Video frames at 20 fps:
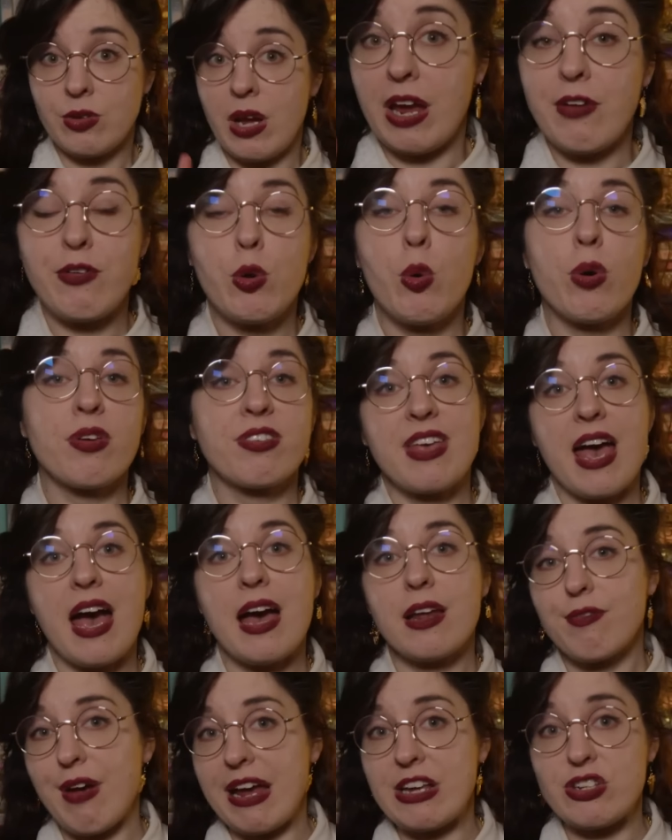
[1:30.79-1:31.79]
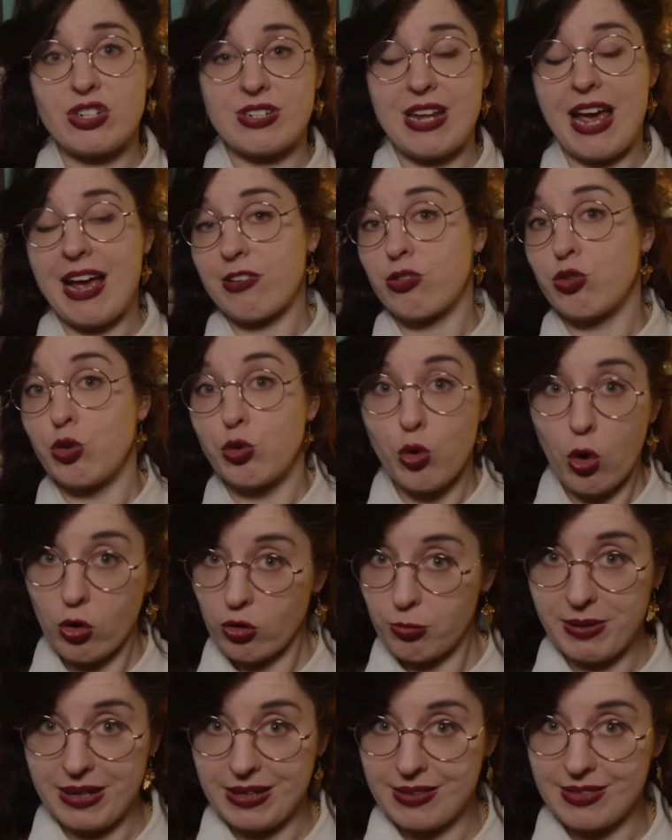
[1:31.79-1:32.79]
If you are scared of ancient texts, do
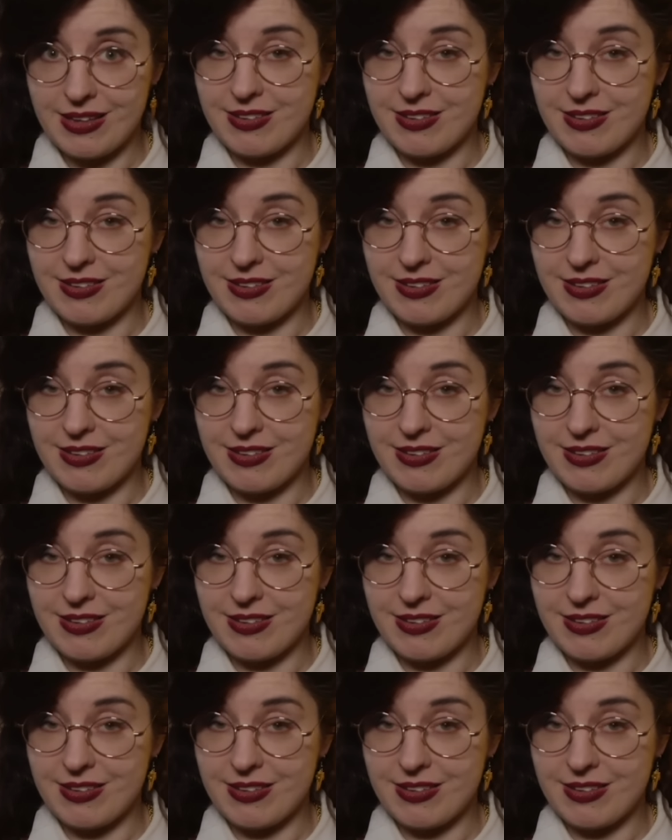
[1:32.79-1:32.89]
not be.